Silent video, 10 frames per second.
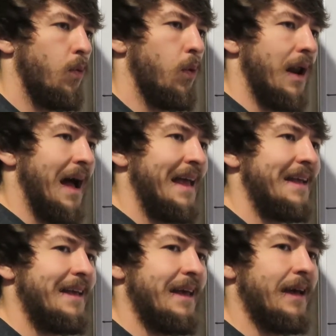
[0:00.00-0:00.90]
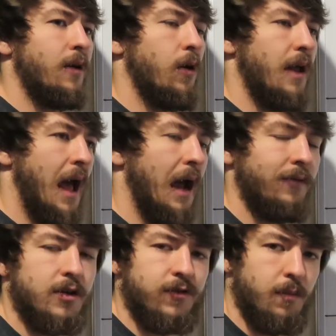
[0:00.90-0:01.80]
what I get on
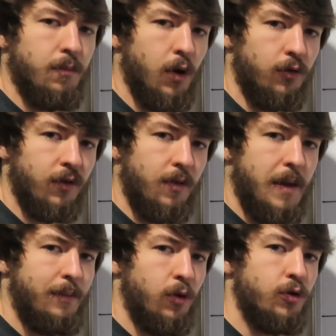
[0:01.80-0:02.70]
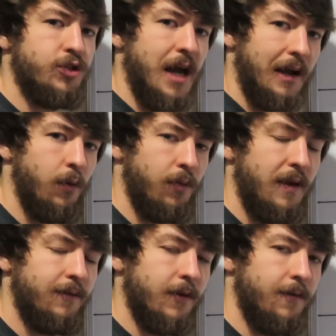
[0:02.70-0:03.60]
average from most of the people who check in with
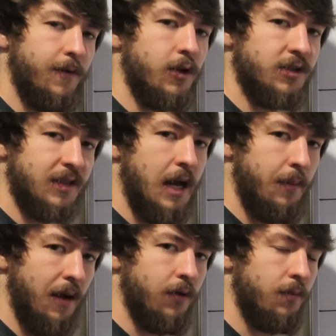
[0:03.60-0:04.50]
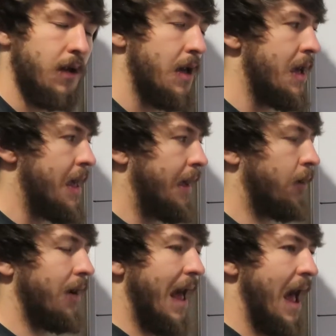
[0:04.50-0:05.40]
me for the first time ever. And
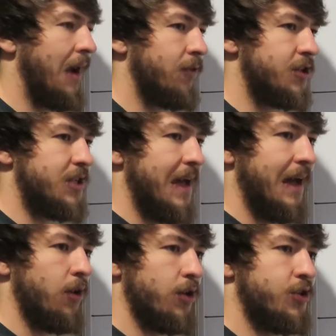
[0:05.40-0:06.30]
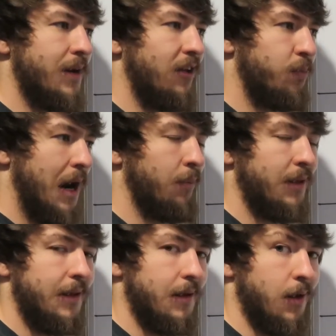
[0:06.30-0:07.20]
on an average day, I notice you guys
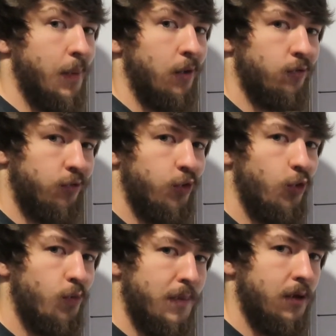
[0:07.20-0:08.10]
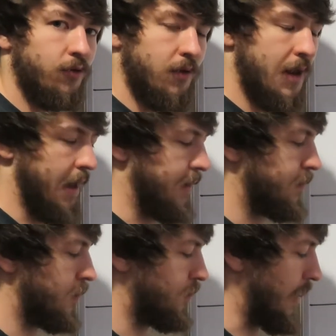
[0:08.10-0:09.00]
probably get about two meals a day,
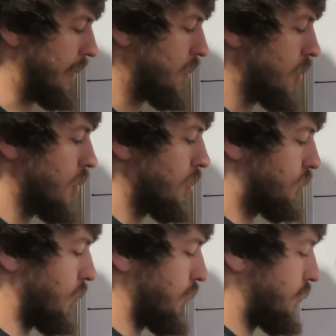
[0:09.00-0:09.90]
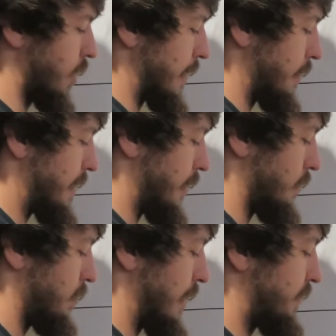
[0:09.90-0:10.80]
right? So we'll start down
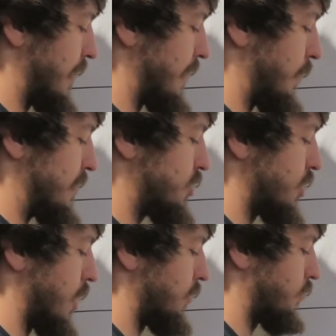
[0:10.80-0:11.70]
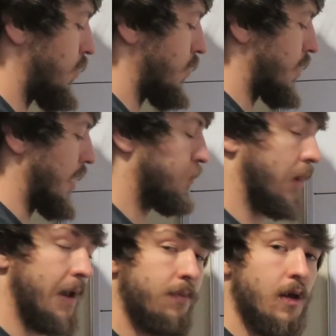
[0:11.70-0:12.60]
here. Let's say that we just woke up,
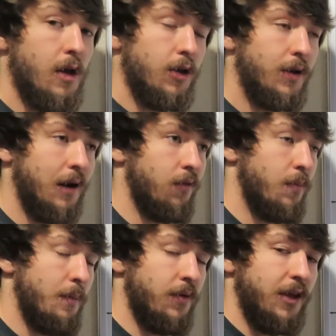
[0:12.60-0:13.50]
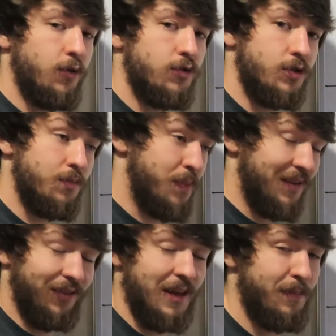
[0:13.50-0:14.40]
right? you gotta remember that you've
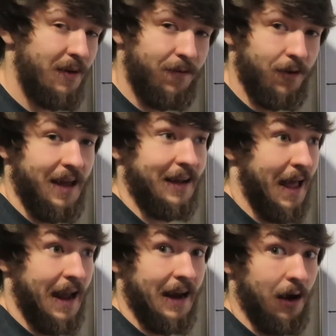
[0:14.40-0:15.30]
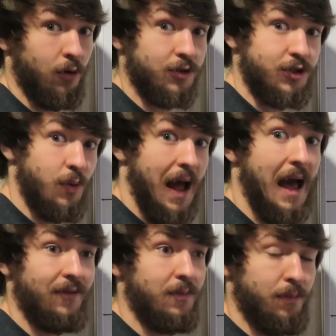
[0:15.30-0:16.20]
been sleeping for like eight hours. You
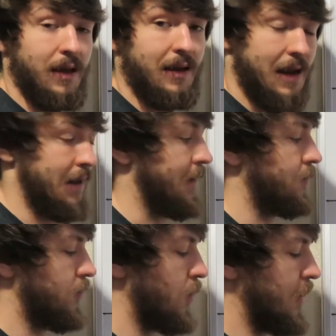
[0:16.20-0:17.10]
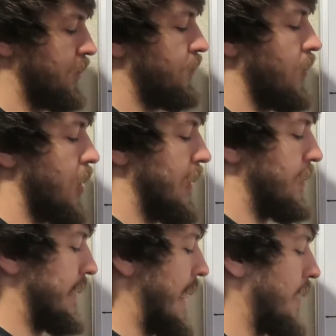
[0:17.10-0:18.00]
haven't been eating. So we're gonna start
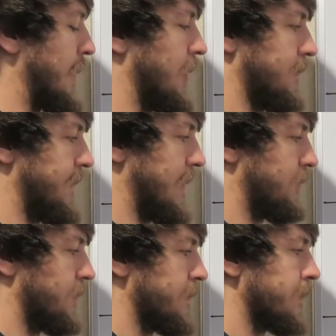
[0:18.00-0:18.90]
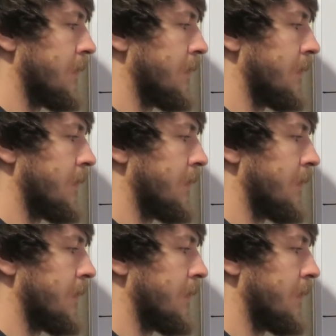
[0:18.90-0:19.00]
in the catabolic phase.